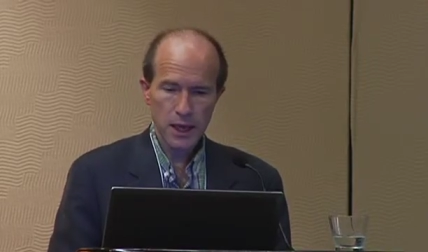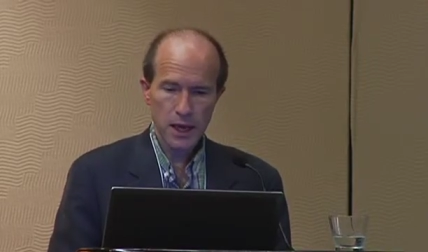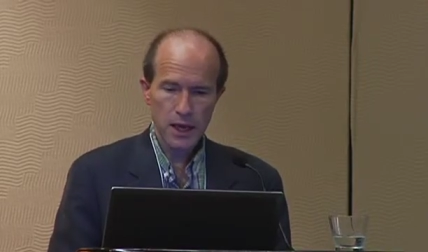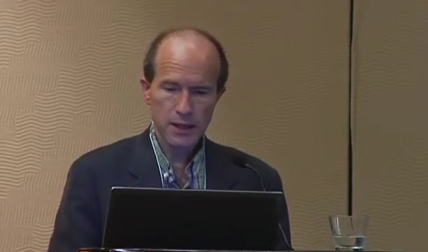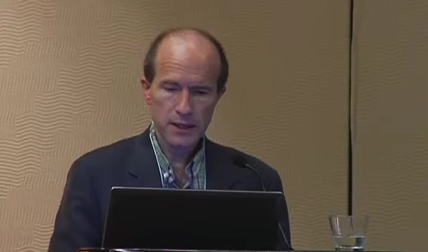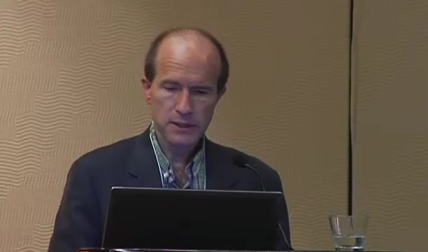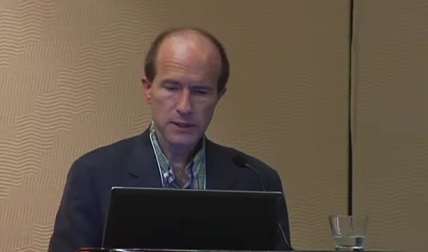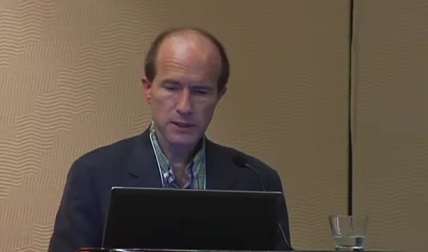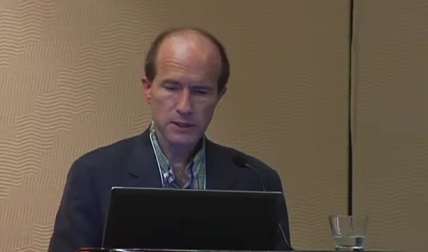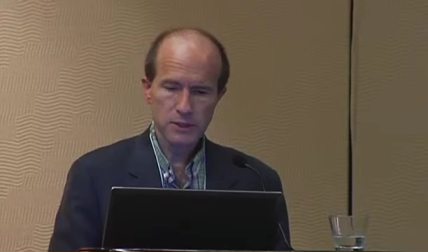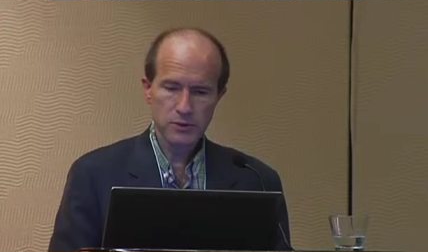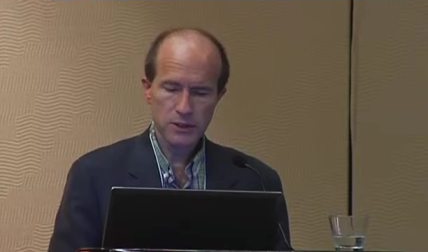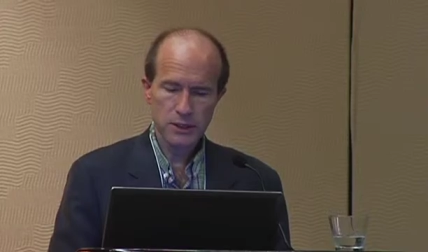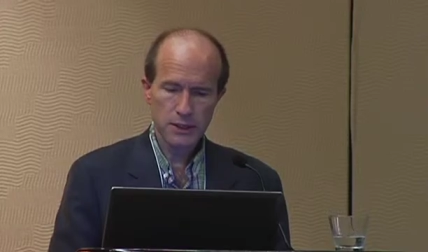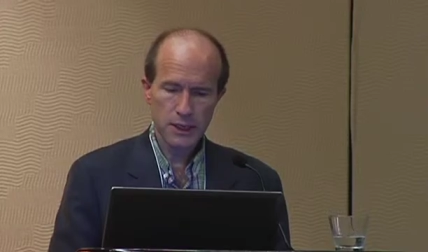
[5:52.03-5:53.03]
And this is
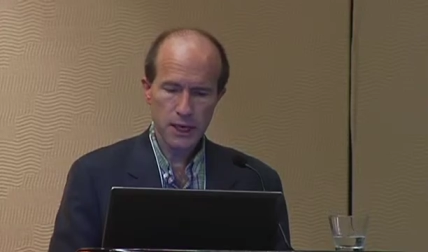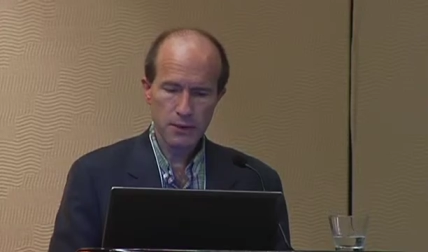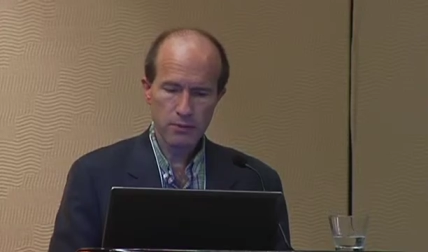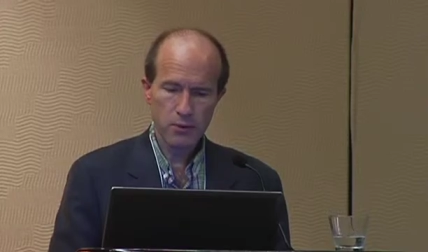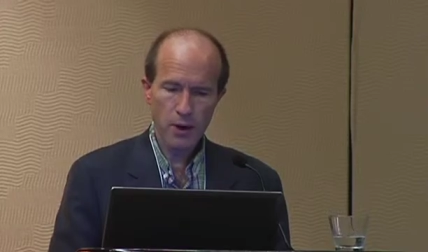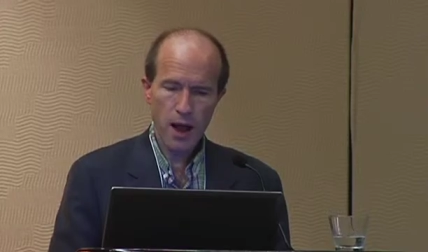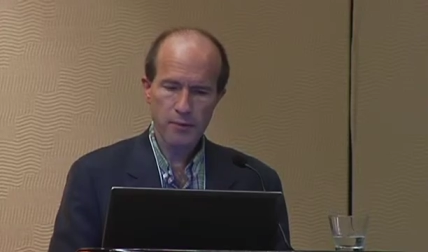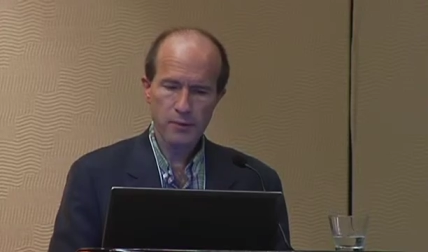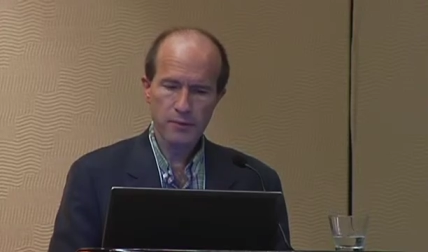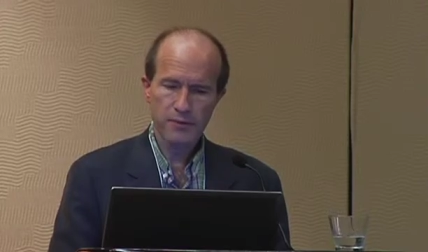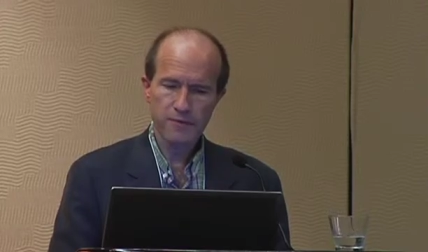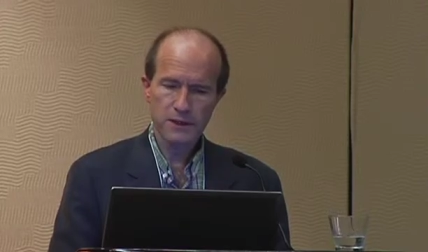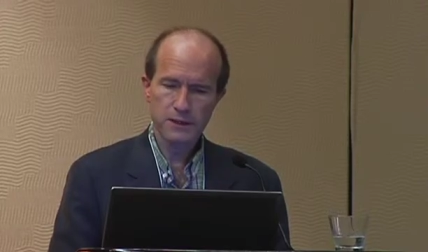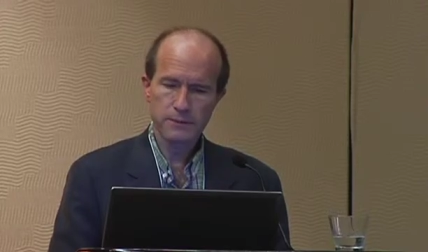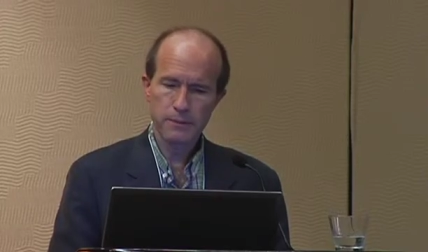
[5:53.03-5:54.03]
usually not a problem
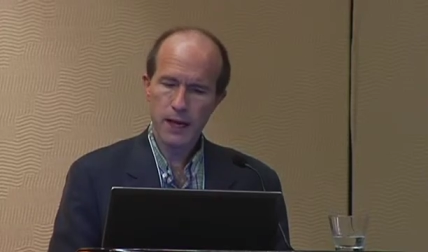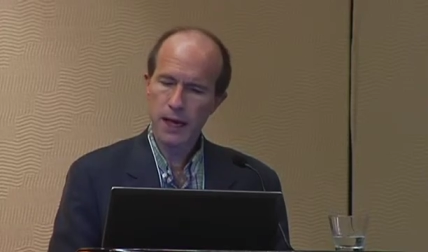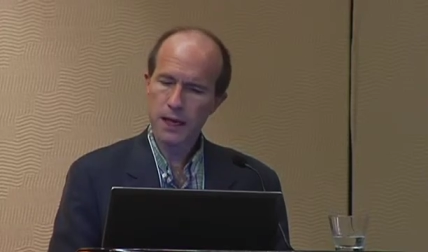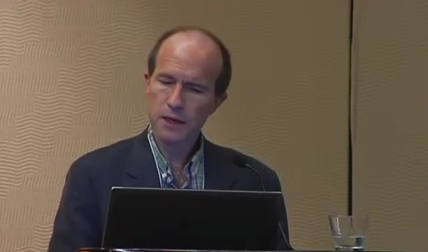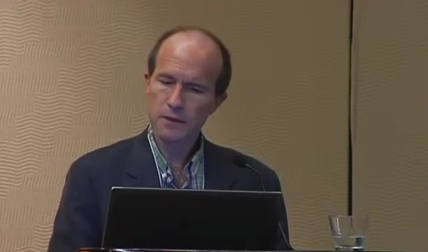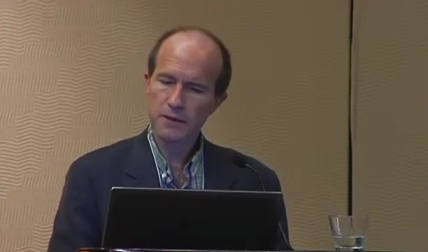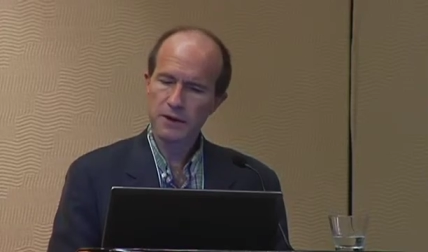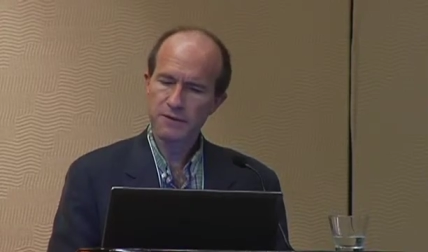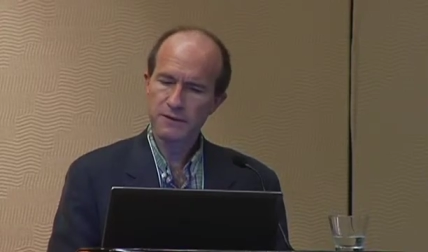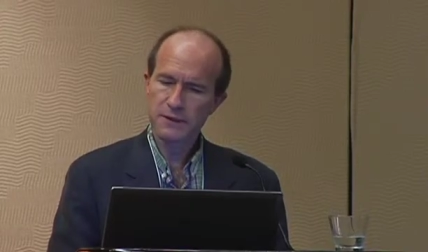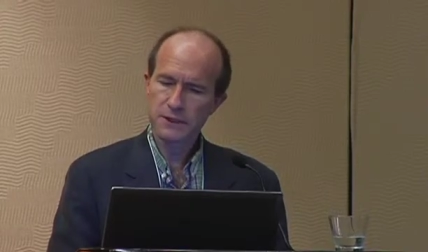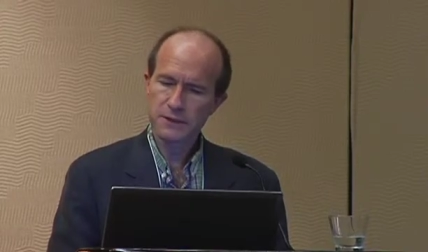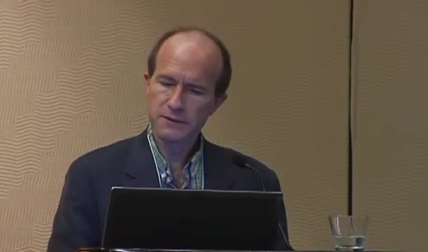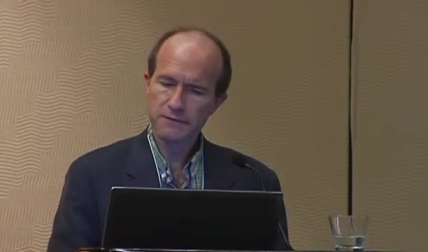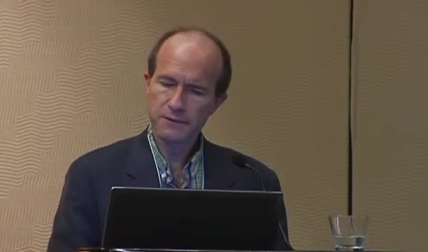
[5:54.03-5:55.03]
if it's mild, but if it's
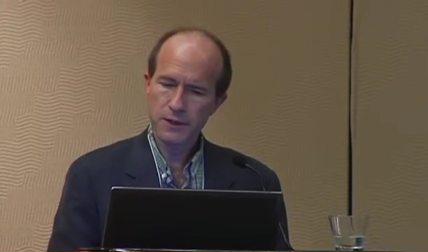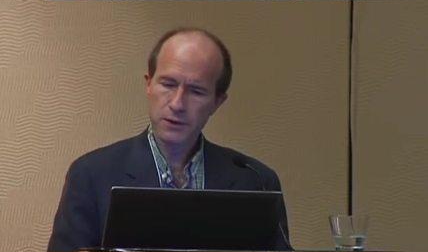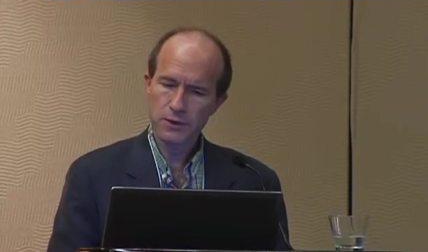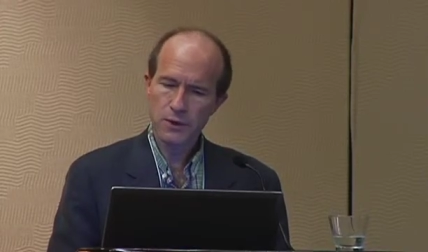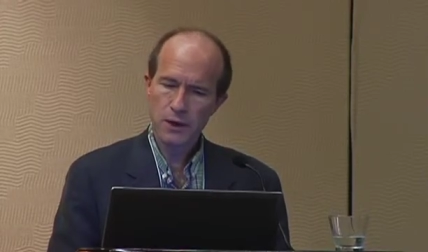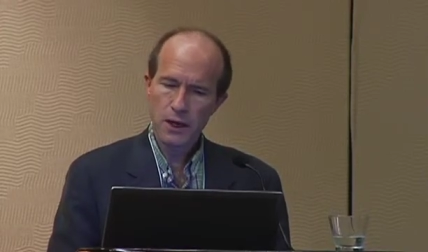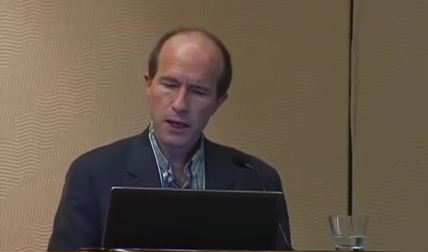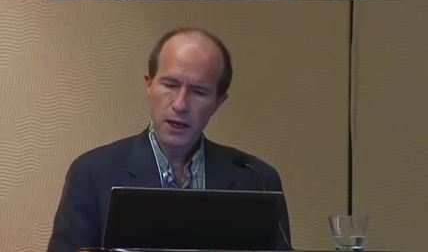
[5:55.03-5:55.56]
severe,